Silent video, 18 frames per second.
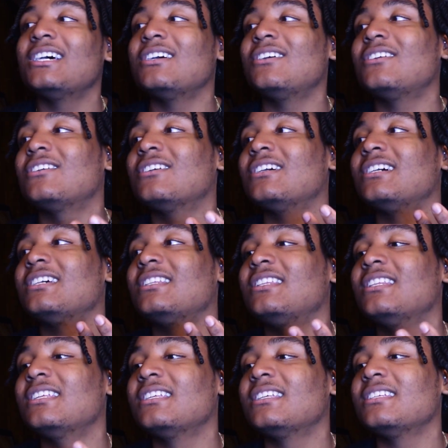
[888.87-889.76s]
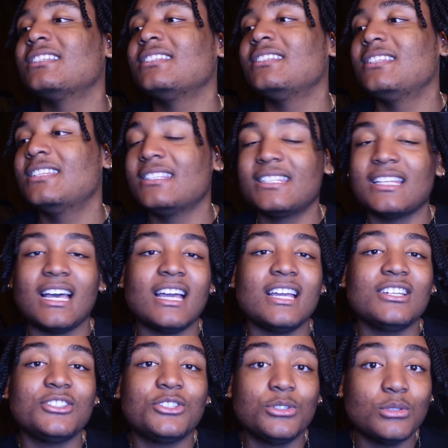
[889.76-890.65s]
or the
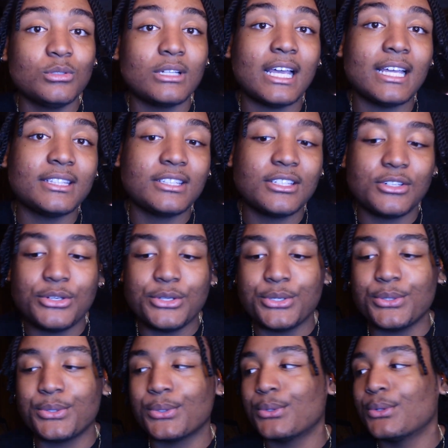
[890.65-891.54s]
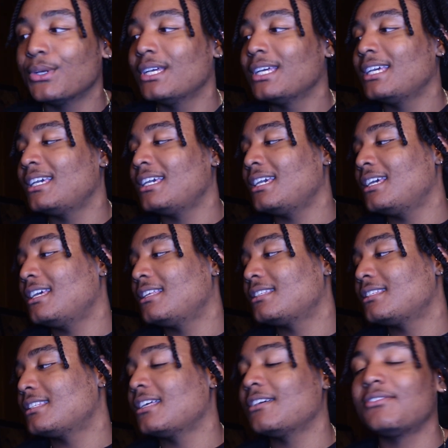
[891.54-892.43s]
designs you like to do and
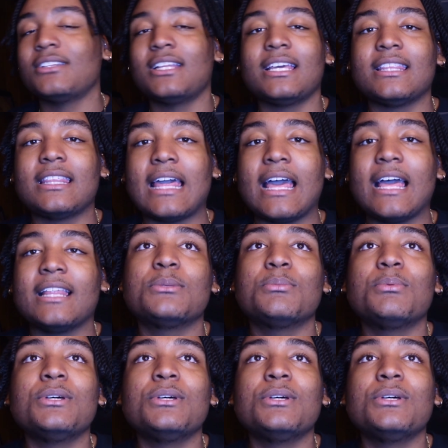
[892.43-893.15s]
stuff like that.